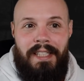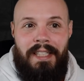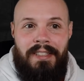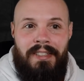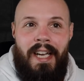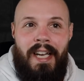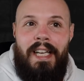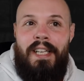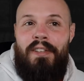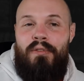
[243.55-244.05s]
That's
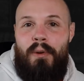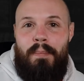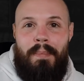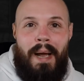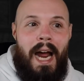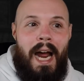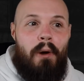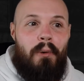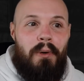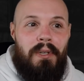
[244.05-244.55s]
kind of what
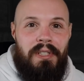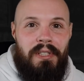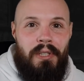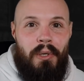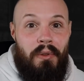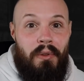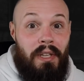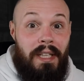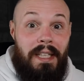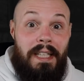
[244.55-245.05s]
powers, you
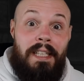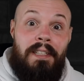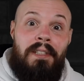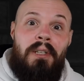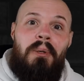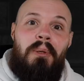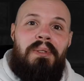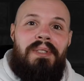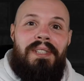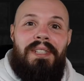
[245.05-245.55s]
know, the
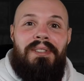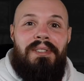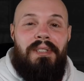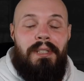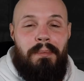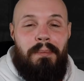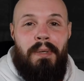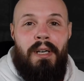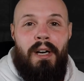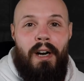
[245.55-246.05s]

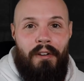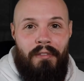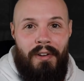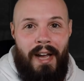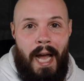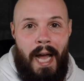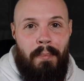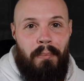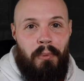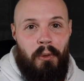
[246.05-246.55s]
ecosystem of
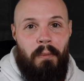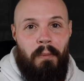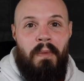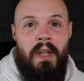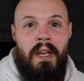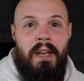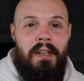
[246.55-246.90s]
Apple.